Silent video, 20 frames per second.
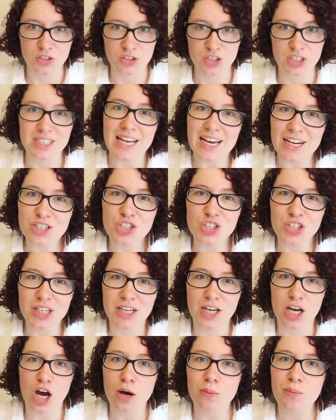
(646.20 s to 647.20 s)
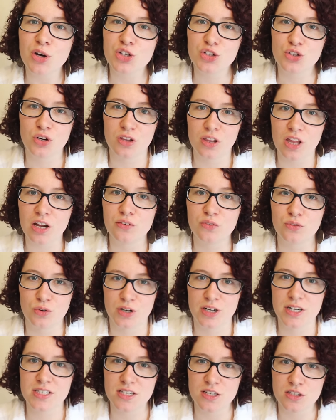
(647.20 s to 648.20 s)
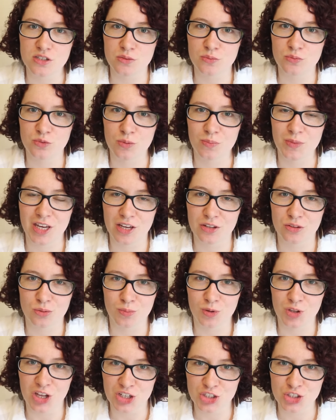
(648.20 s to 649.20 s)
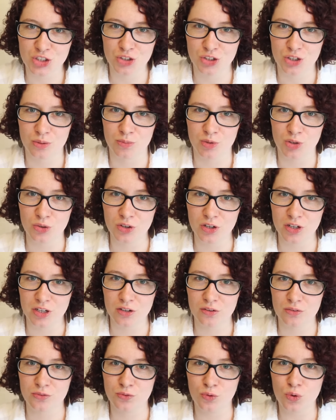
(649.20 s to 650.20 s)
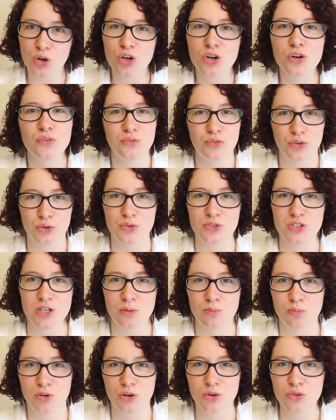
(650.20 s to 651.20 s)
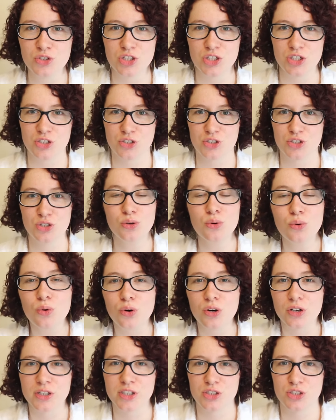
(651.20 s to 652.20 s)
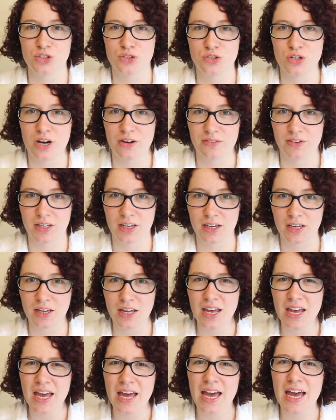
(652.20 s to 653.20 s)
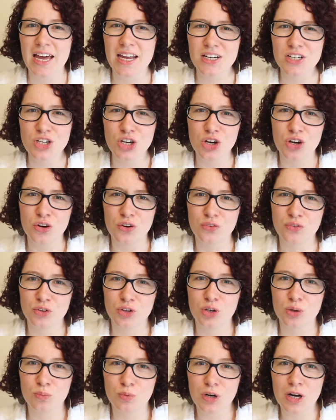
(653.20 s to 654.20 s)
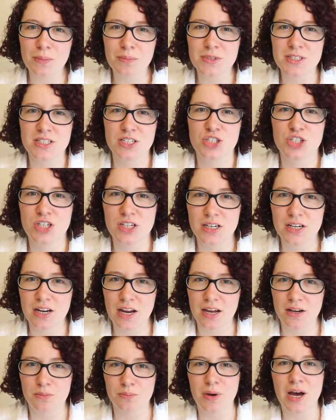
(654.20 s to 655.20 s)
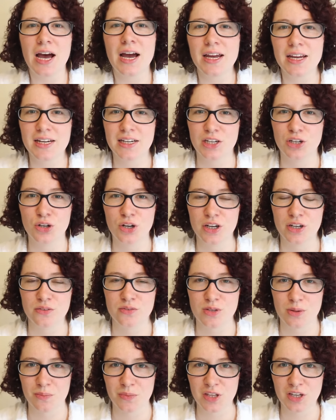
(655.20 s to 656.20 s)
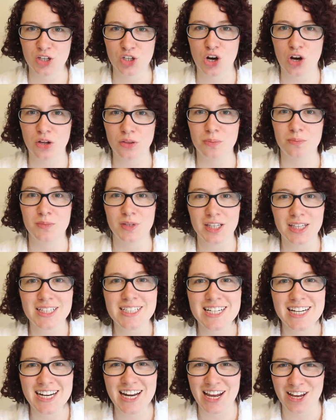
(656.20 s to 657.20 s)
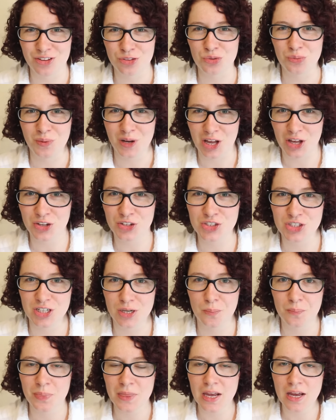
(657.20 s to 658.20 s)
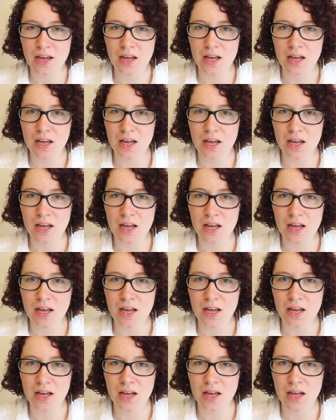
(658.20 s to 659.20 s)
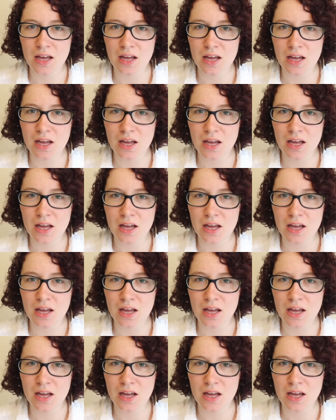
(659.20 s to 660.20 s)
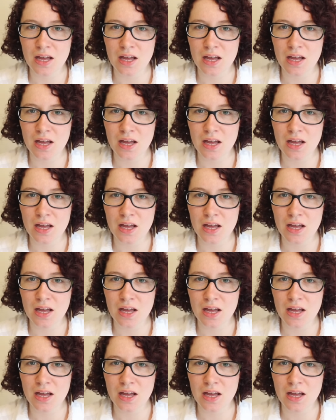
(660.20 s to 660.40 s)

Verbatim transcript: She's actually come under a lot of criticism from the anthropological community for her views and approaches to organs trafficking, and for her proposition and pioneering of something called militant anthropology, militant anthropology is